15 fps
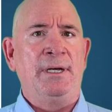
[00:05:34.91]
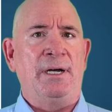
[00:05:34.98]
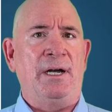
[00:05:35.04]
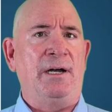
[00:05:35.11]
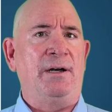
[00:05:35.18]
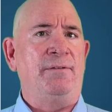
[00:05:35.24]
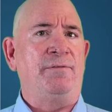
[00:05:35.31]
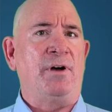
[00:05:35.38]

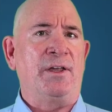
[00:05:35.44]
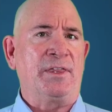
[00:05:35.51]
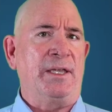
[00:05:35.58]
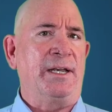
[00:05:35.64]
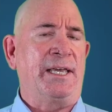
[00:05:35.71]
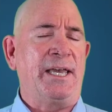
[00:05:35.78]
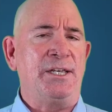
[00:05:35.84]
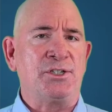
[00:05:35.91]
of
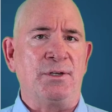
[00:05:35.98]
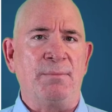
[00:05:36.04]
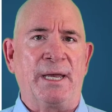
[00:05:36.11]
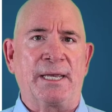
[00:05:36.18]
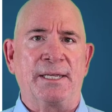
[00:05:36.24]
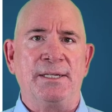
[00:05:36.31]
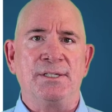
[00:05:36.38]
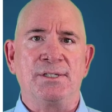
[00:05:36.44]
authentication
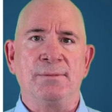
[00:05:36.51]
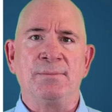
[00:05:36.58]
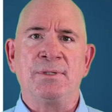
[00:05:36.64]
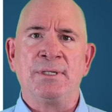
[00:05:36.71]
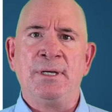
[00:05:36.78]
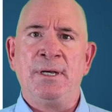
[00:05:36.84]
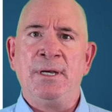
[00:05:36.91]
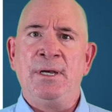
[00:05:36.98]
mechanisms.